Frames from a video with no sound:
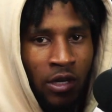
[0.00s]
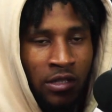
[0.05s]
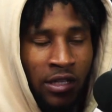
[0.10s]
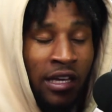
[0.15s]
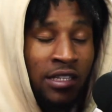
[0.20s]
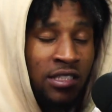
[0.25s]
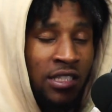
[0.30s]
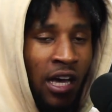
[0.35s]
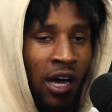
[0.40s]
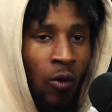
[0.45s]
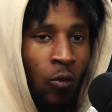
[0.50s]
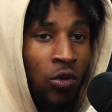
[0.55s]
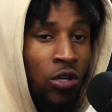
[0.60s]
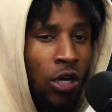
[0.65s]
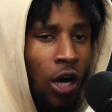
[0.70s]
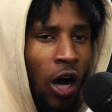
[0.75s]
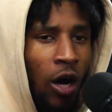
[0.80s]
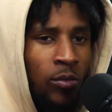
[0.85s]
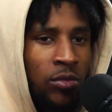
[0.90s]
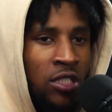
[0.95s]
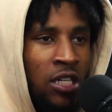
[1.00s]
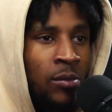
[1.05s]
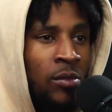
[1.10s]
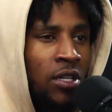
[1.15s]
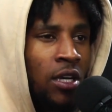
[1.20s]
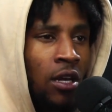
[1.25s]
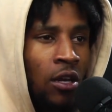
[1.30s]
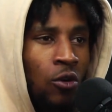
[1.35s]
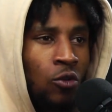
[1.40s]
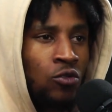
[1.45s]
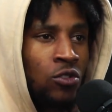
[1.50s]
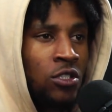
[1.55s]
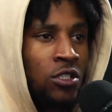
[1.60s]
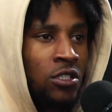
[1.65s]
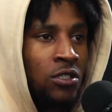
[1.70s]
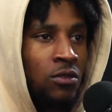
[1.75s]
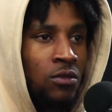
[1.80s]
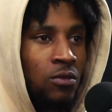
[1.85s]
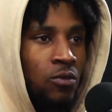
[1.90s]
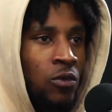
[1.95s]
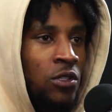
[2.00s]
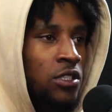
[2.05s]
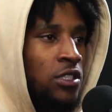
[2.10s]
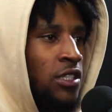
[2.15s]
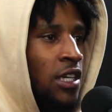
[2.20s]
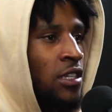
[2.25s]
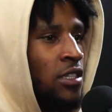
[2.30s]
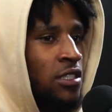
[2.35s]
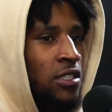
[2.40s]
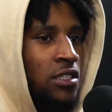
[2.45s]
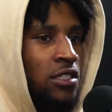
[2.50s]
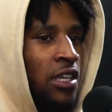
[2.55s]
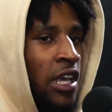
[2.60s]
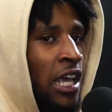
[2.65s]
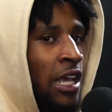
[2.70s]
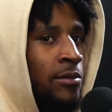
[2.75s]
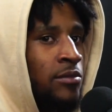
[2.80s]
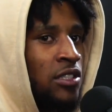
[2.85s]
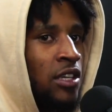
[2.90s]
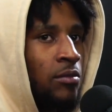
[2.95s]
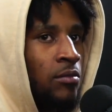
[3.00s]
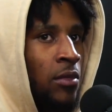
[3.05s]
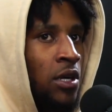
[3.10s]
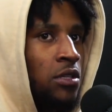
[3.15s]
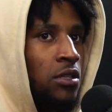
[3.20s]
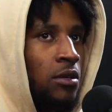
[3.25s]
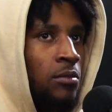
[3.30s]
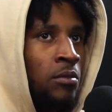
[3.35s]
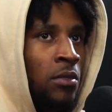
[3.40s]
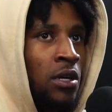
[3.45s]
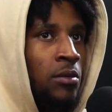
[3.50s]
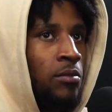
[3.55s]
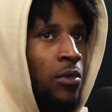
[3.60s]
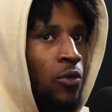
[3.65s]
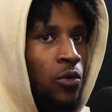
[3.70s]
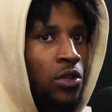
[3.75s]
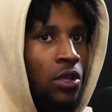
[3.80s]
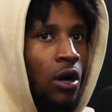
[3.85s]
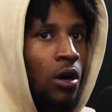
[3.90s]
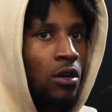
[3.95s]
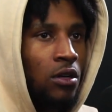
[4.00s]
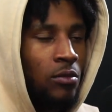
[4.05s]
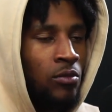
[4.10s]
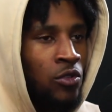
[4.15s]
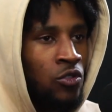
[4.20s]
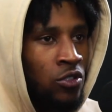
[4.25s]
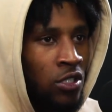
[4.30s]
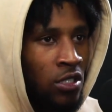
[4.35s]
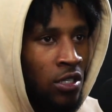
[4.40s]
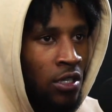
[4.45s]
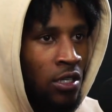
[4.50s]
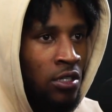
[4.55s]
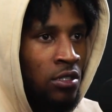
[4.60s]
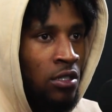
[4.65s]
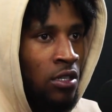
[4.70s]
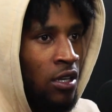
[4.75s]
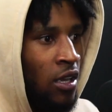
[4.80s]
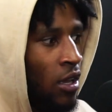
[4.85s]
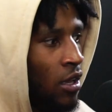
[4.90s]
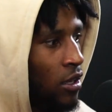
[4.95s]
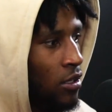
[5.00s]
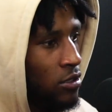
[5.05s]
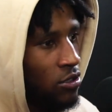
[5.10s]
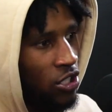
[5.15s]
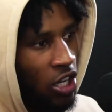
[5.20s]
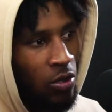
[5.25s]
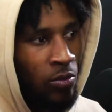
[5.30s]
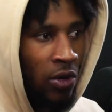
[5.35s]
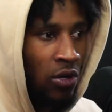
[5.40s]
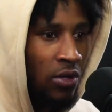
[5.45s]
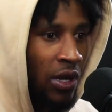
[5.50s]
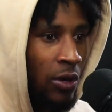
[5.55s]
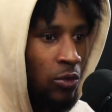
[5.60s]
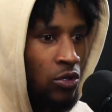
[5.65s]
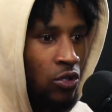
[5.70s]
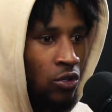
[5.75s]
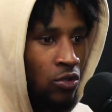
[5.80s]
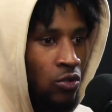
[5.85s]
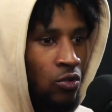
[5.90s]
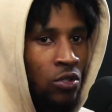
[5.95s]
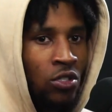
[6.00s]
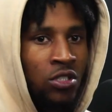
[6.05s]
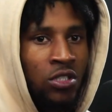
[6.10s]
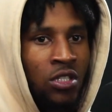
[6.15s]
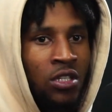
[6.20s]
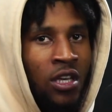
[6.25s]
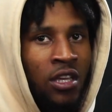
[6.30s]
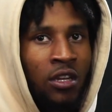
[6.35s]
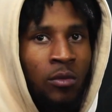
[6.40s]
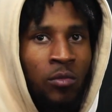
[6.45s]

at that time, we all becoming close because we setting these games up month to month, but we all communicating, talking about how we gonna do this shit.